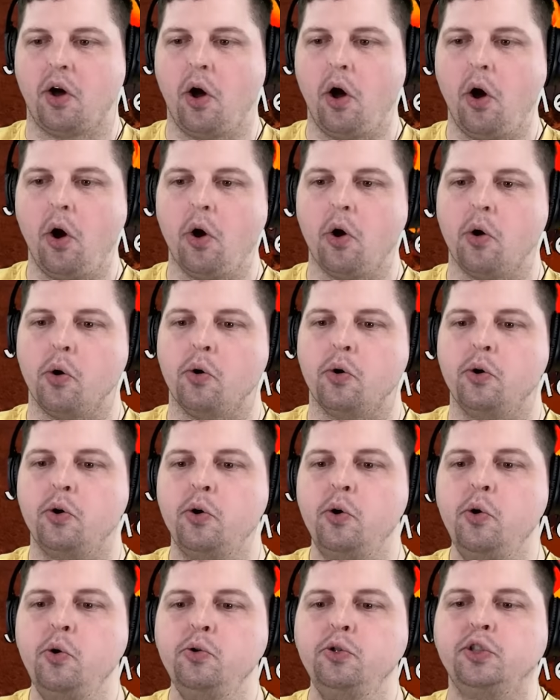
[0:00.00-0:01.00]
Oh,
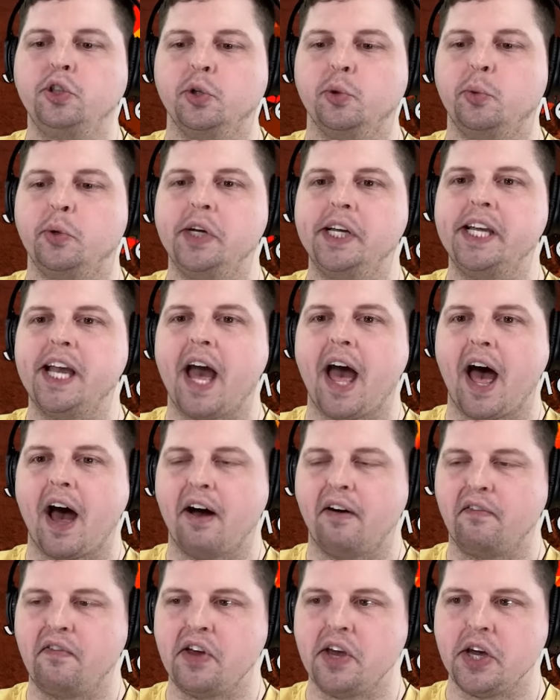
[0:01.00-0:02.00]
who do we
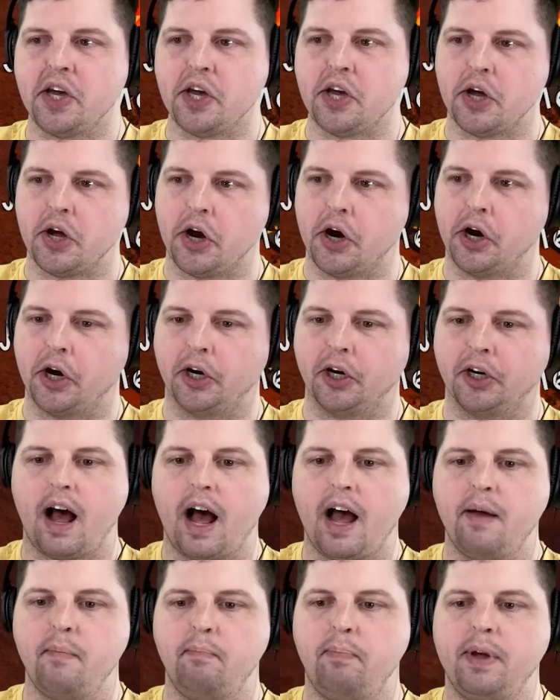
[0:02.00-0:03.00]
have here?
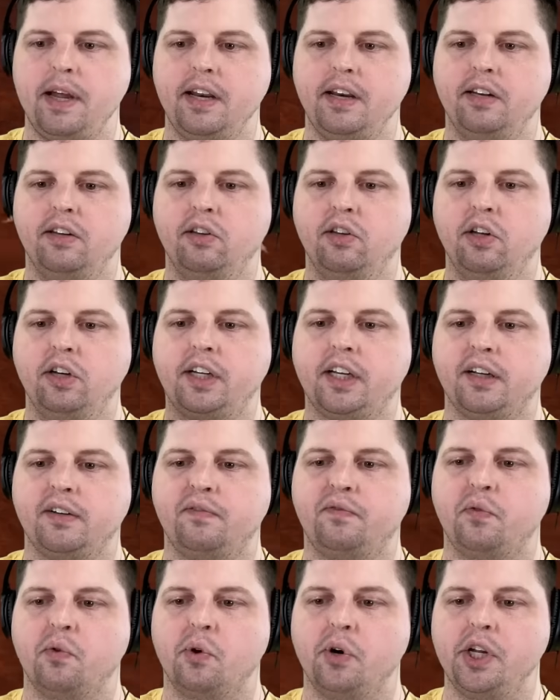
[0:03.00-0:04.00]
I've been looking
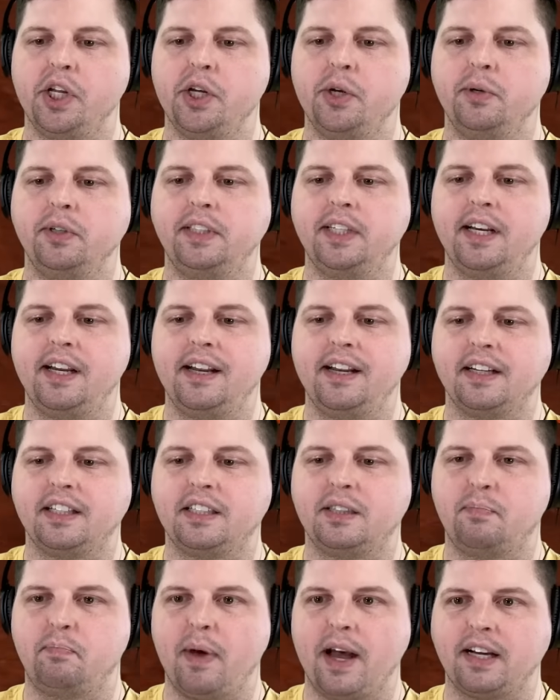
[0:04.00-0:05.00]
for you, didn't
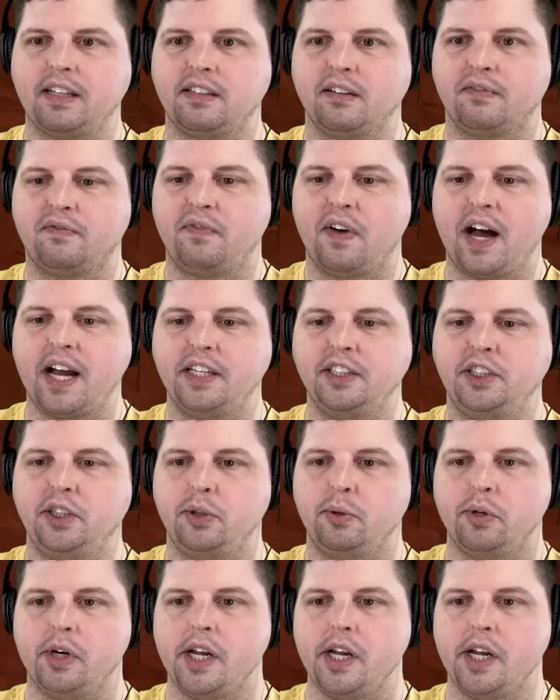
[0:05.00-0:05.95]
expect to find you